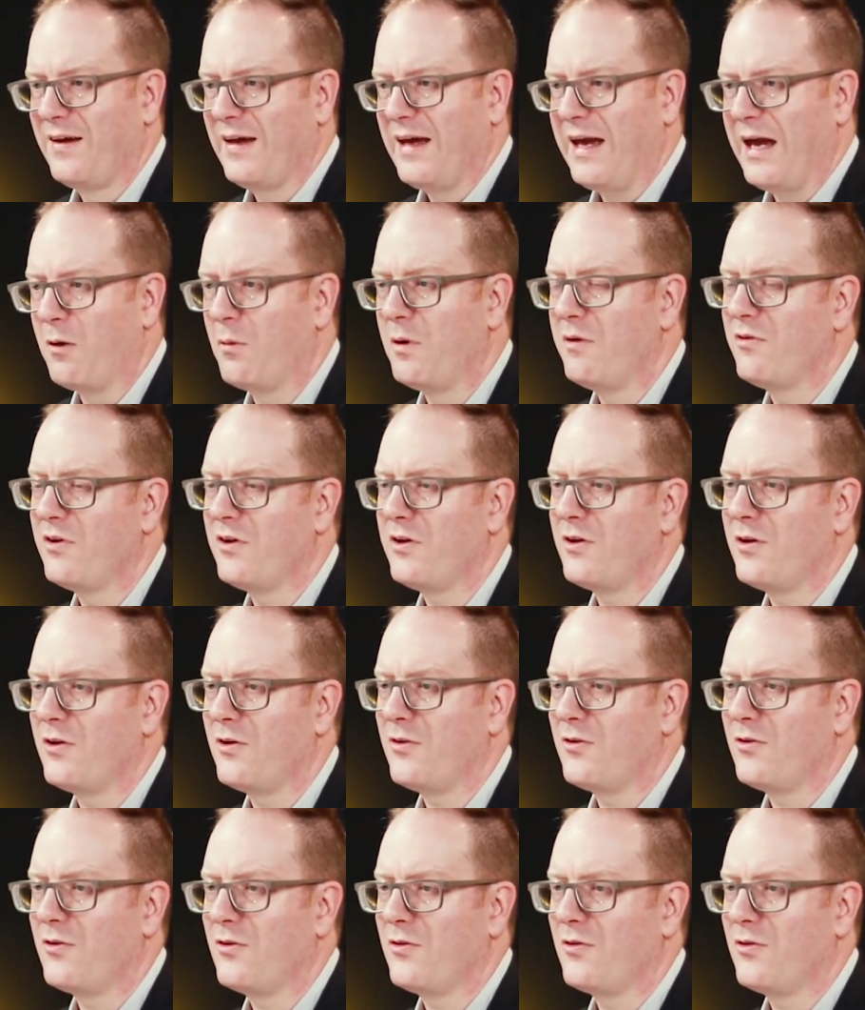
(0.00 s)
However,
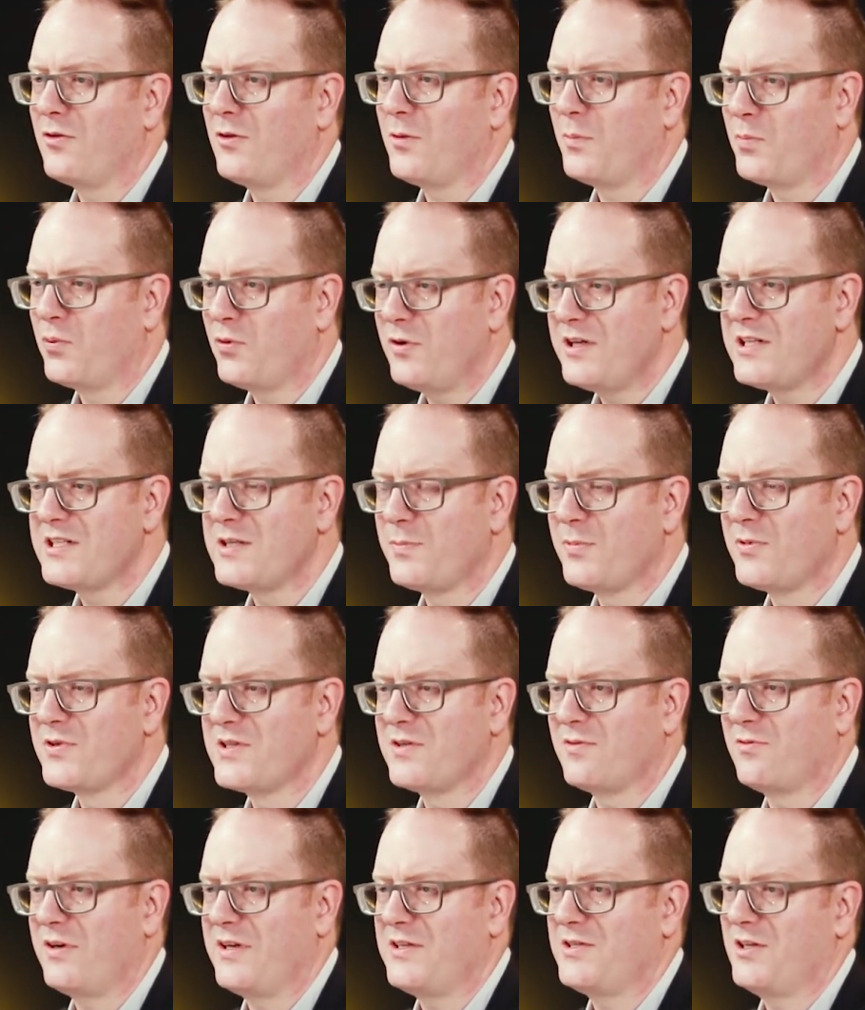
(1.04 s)
the principles
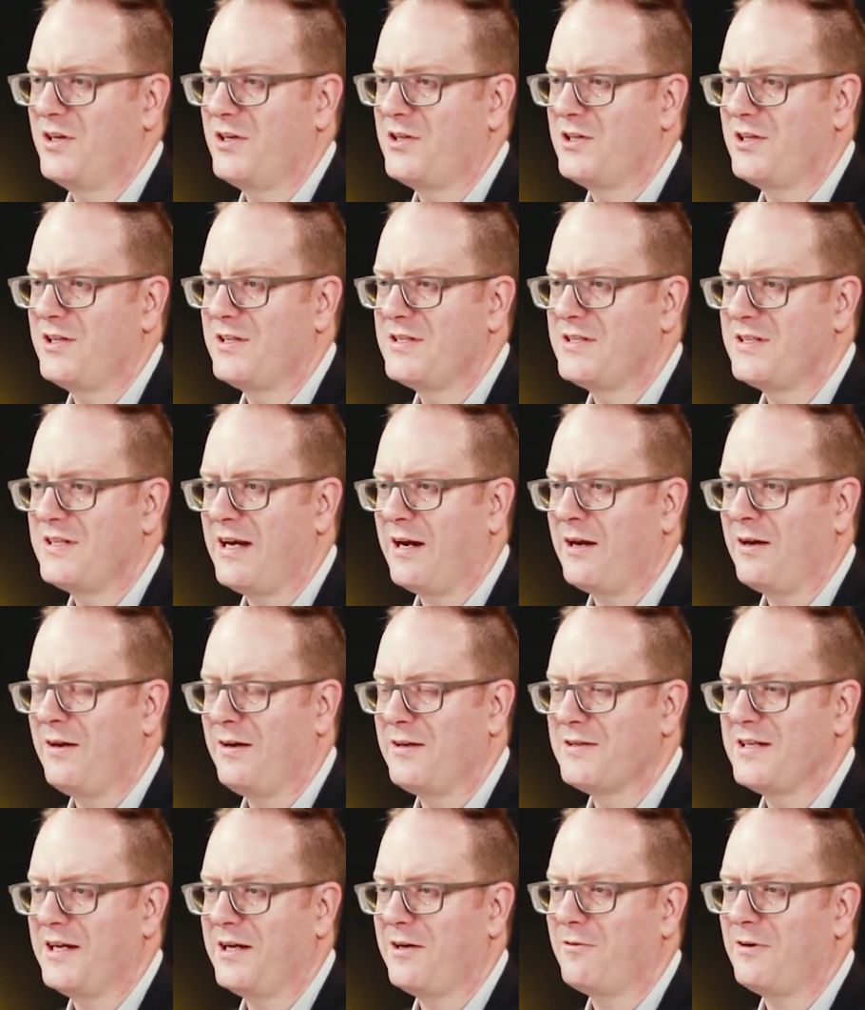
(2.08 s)
of research
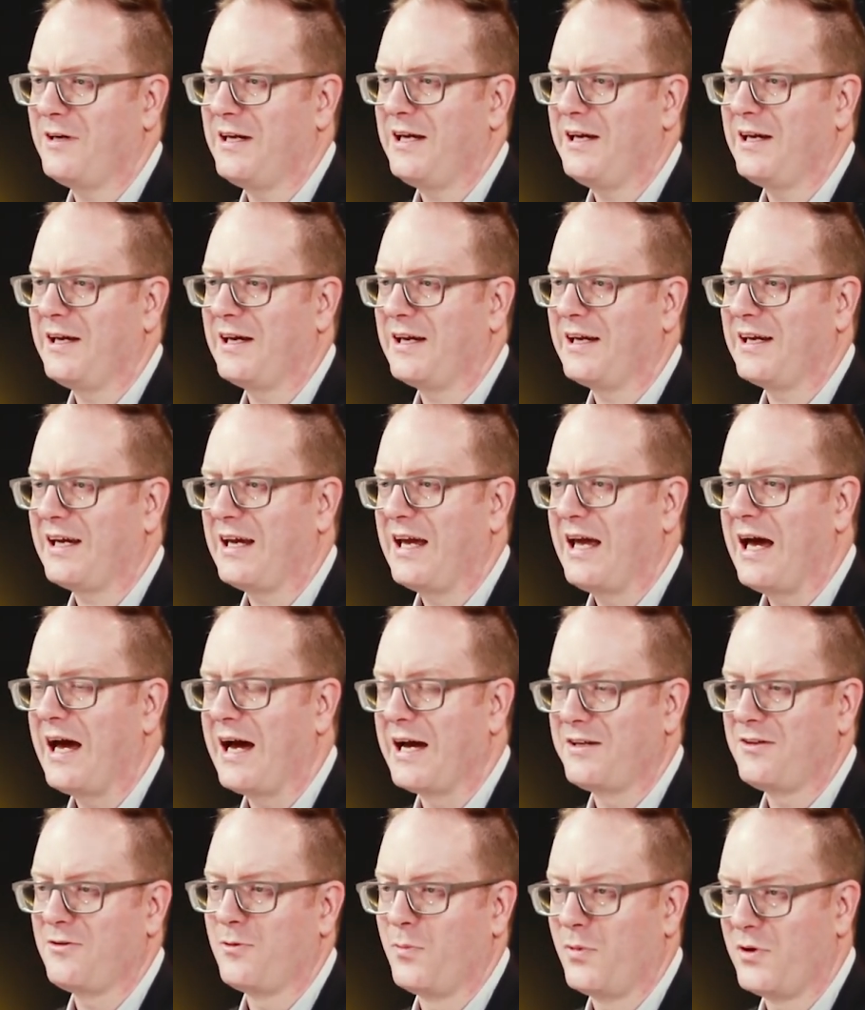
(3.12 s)
integrity
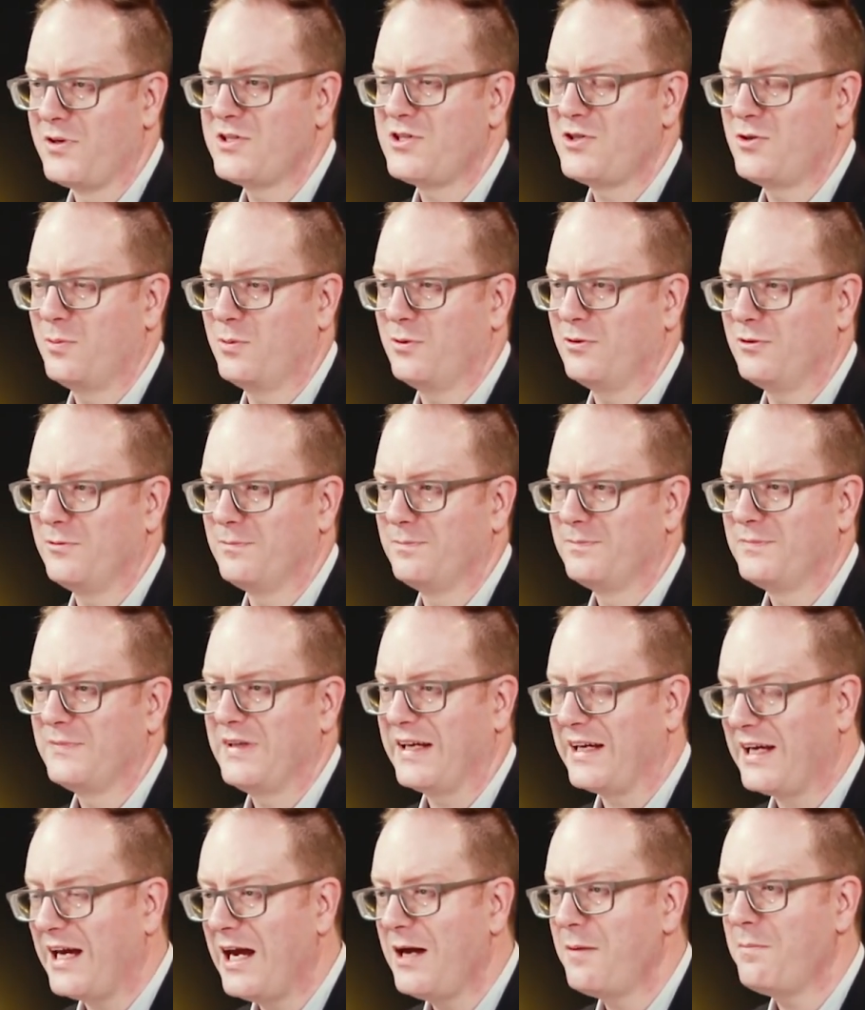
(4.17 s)
are demonstrable.
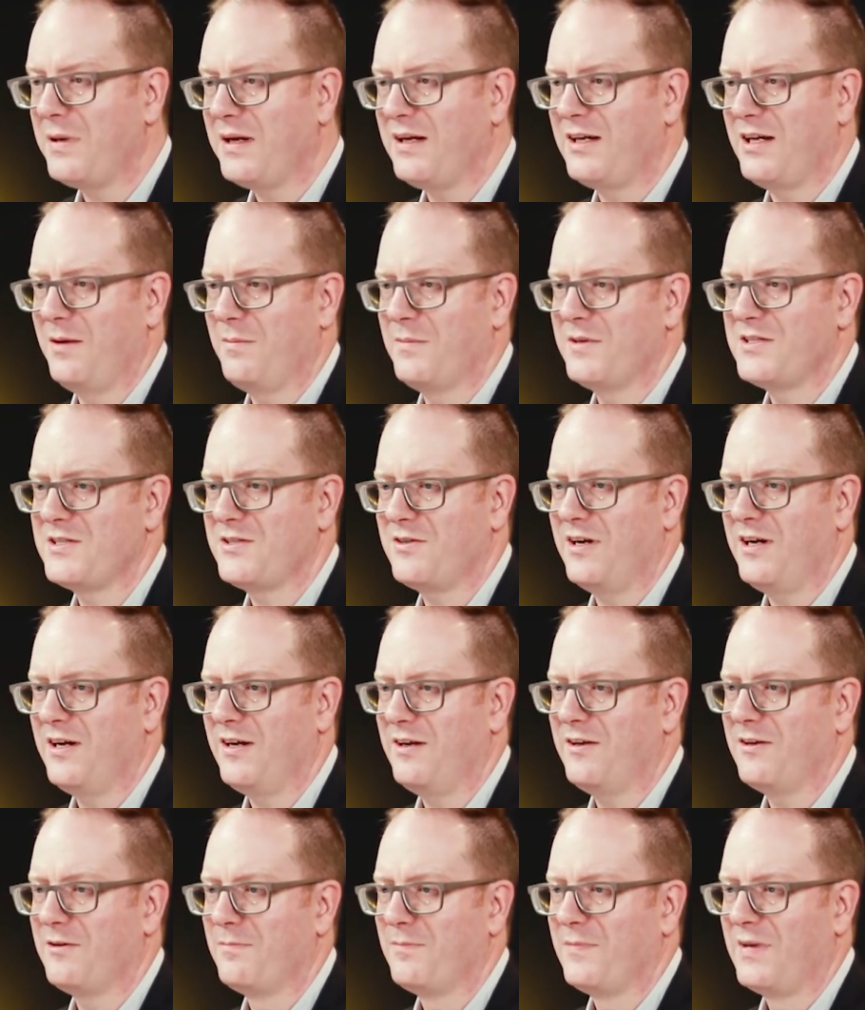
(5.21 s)
They can be
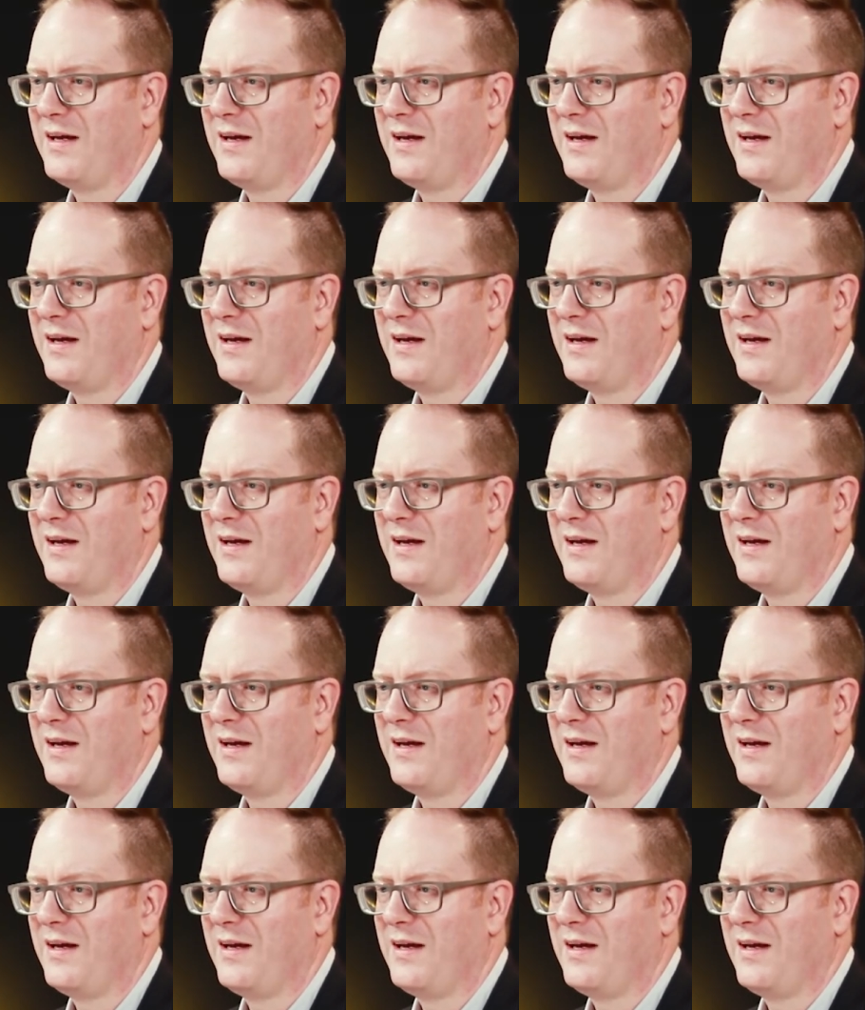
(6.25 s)
demonstrated,